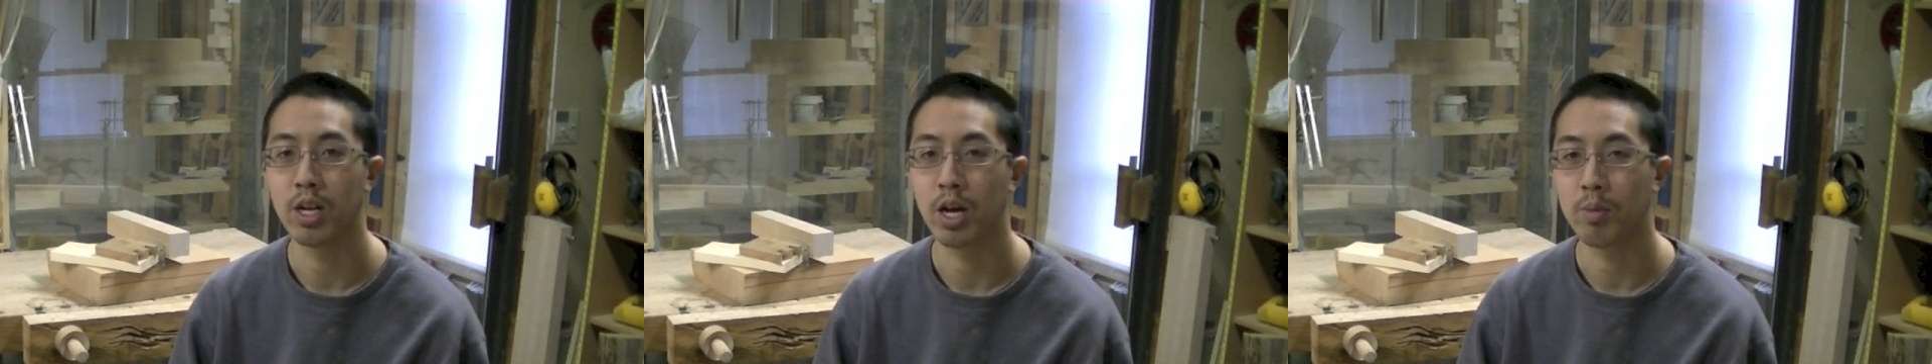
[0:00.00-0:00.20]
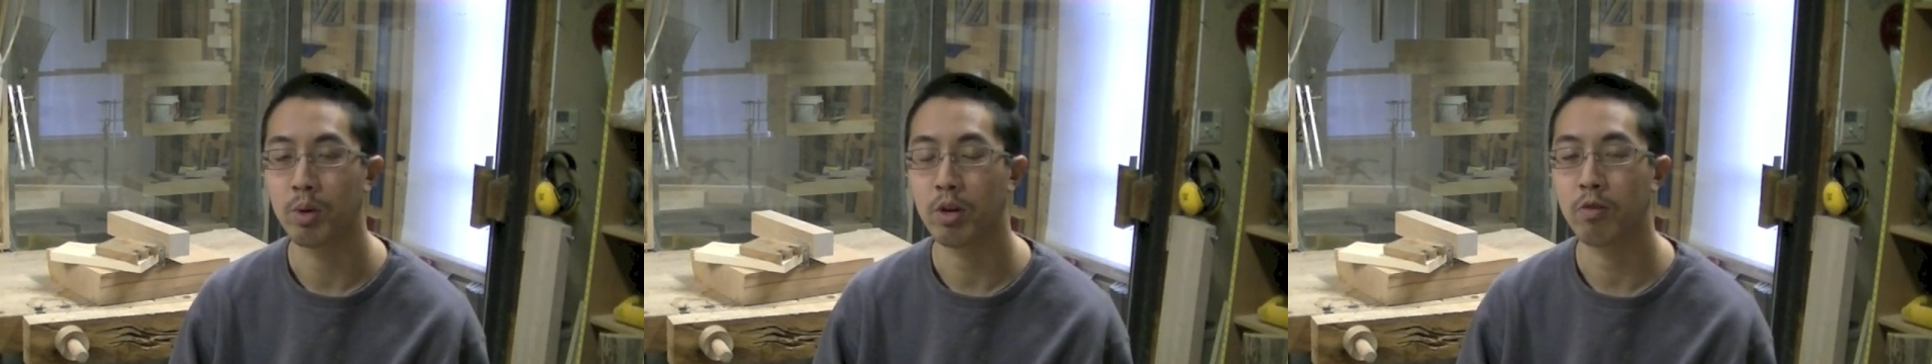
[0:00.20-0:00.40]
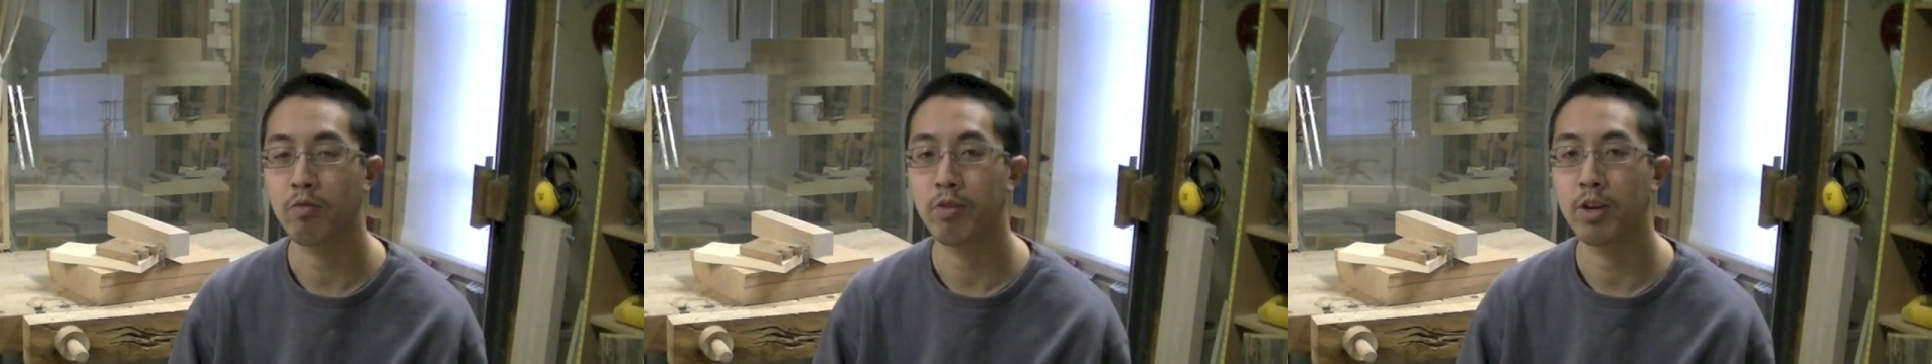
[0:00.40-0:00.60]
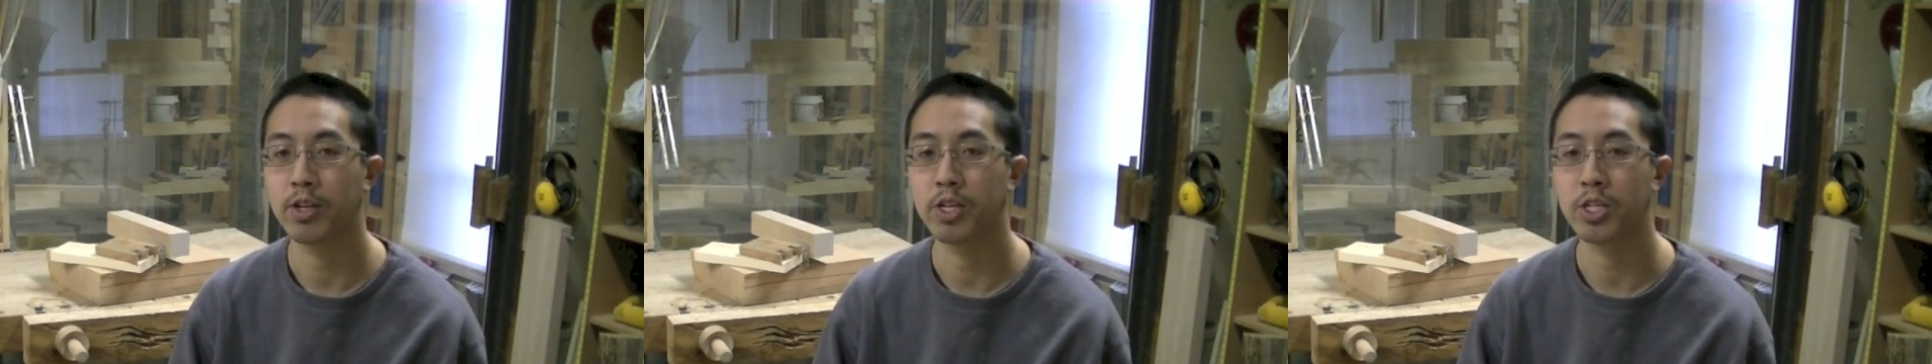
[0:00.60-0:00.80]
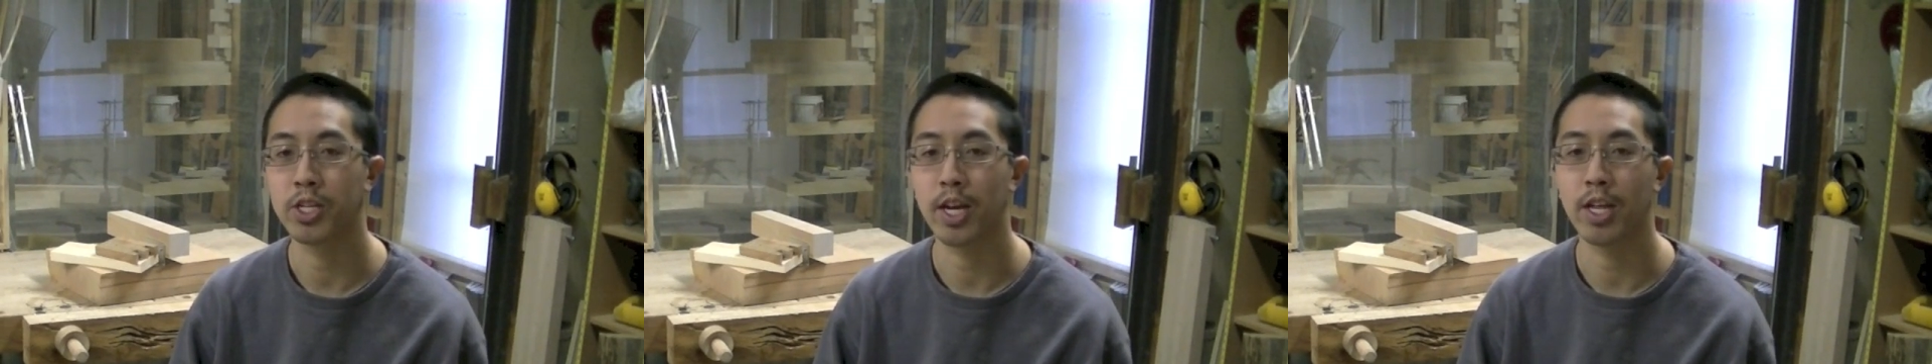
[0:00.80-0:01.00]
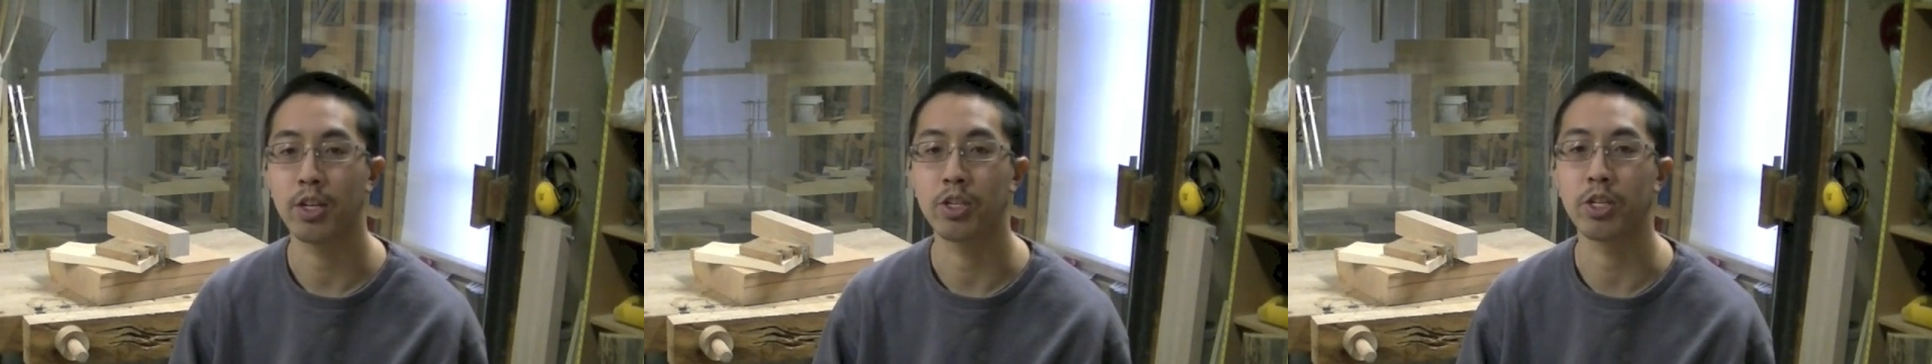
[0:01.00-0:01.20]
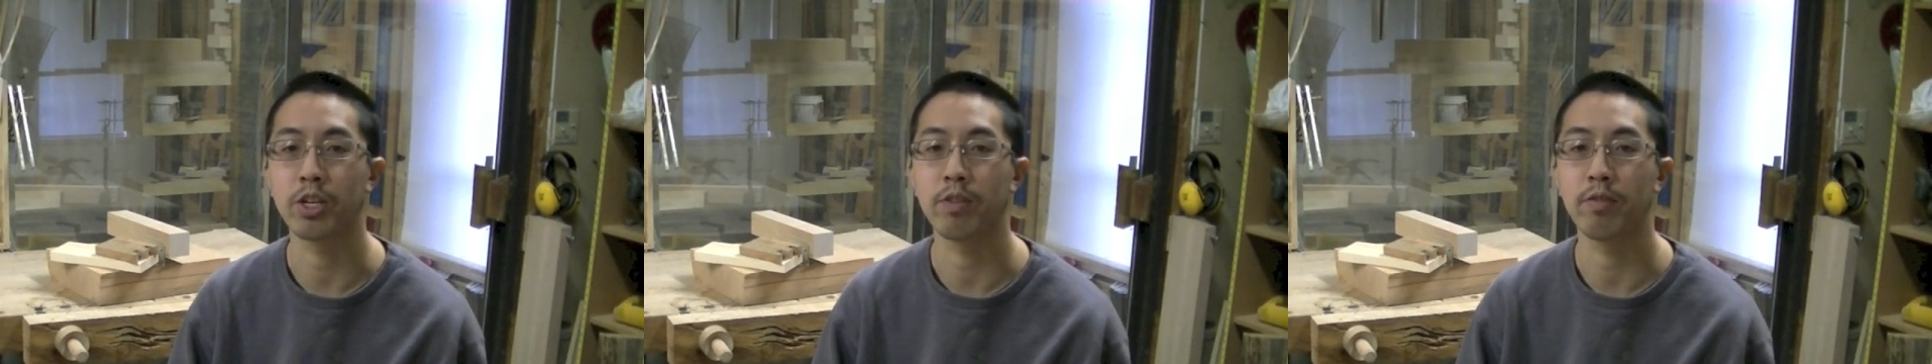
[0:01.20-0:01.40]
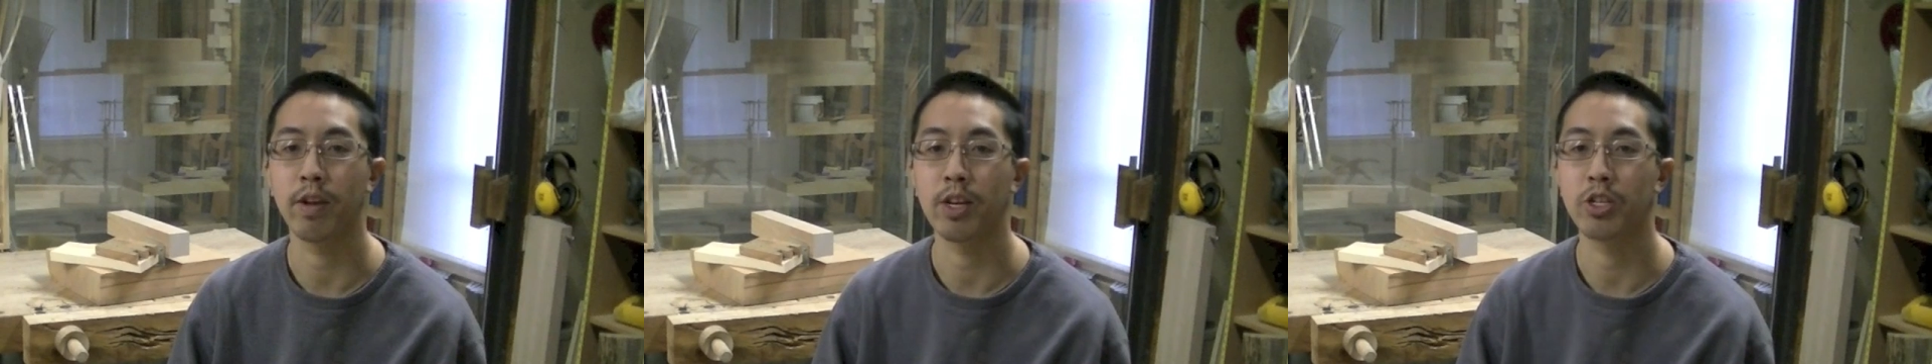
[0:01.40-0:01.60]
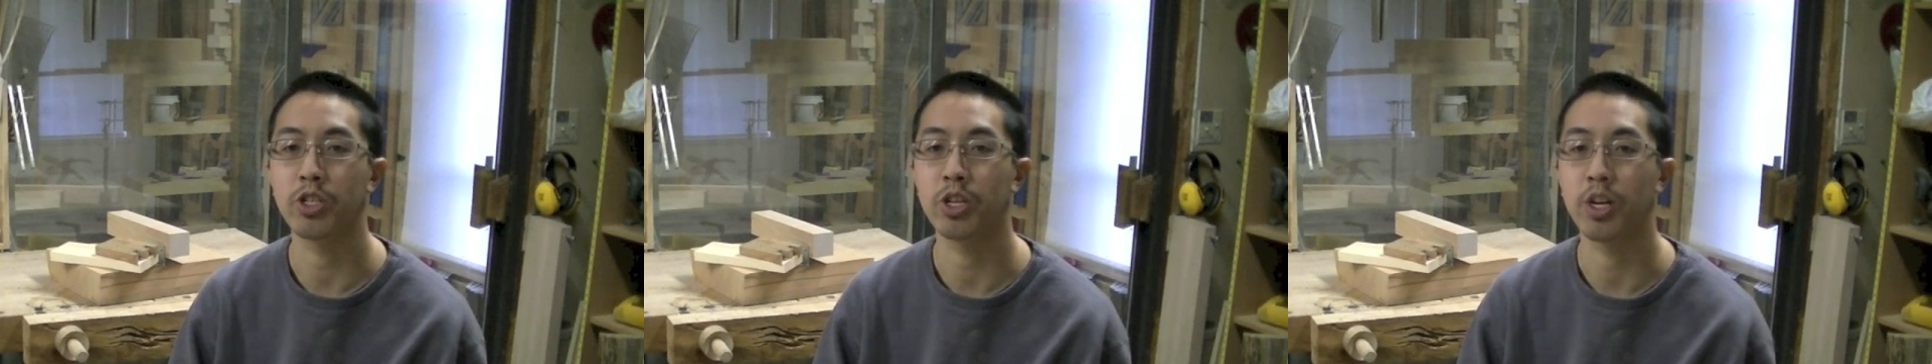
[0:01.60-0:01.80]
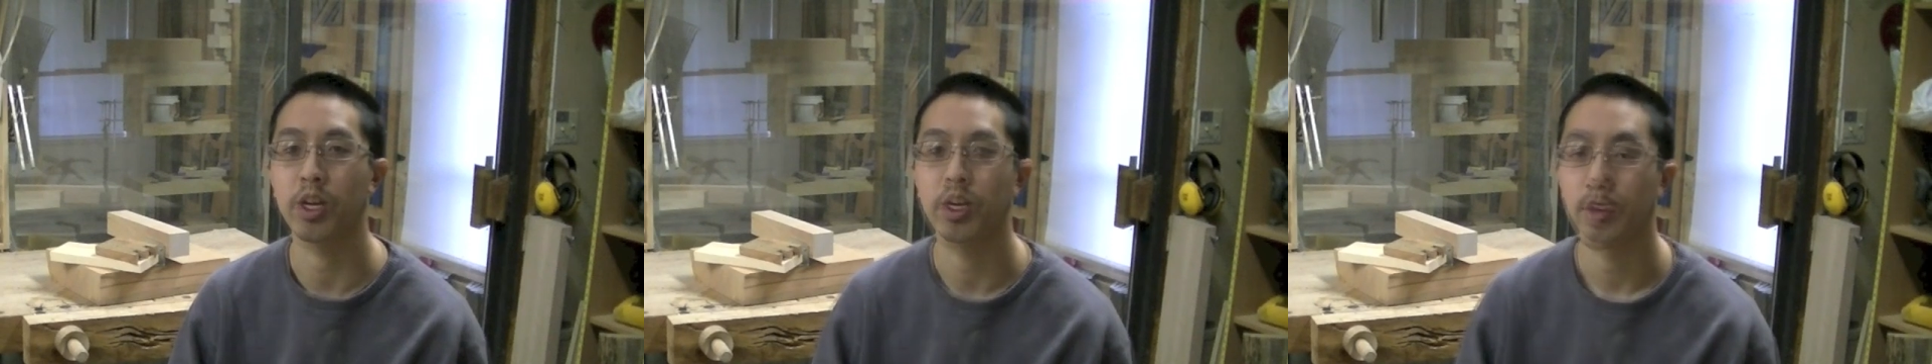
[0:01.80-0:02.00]
I'm not afraid to challenge
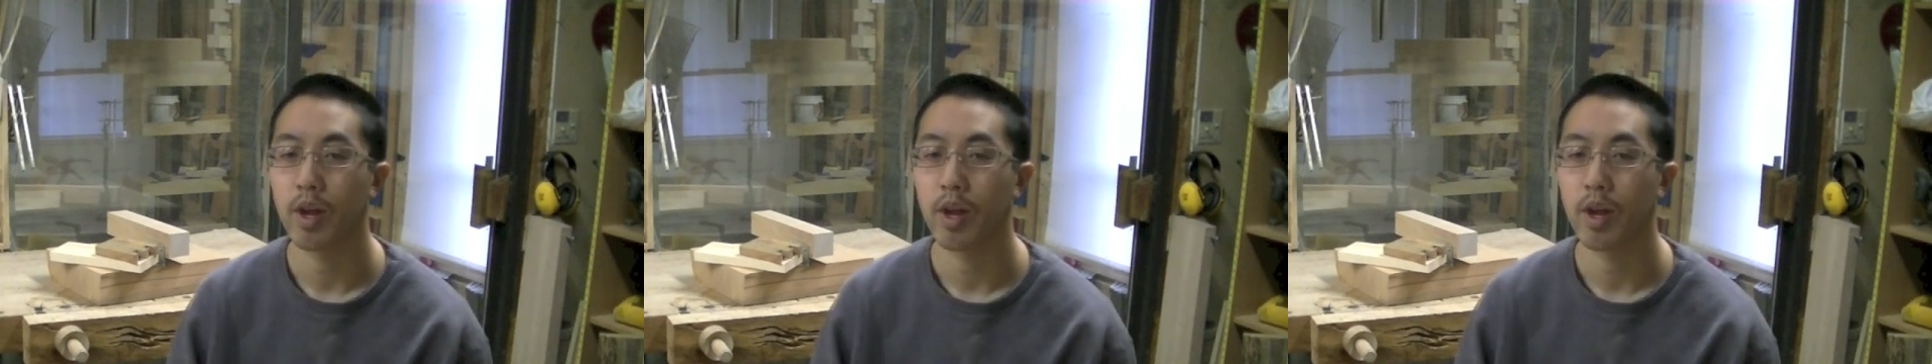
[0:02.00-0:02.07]
convention.